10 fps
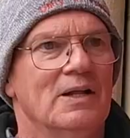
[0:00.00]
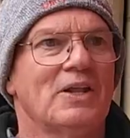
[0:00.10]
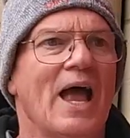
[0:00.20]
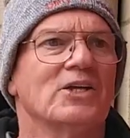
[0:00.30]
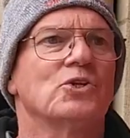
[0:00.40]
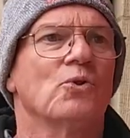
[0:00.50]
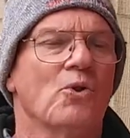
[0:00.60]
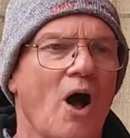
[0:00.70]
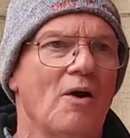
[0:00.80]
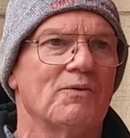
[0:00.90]
that is the
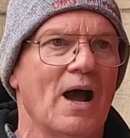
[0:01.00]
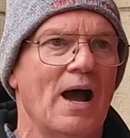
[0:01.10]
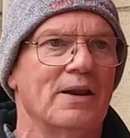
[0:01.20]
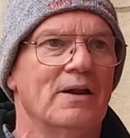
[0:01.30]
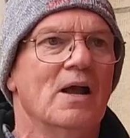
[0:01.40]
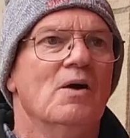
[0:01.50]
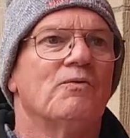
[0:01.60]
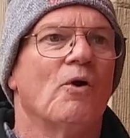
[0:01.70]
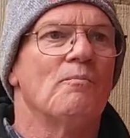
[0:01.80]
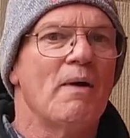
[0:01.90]
law of God. For a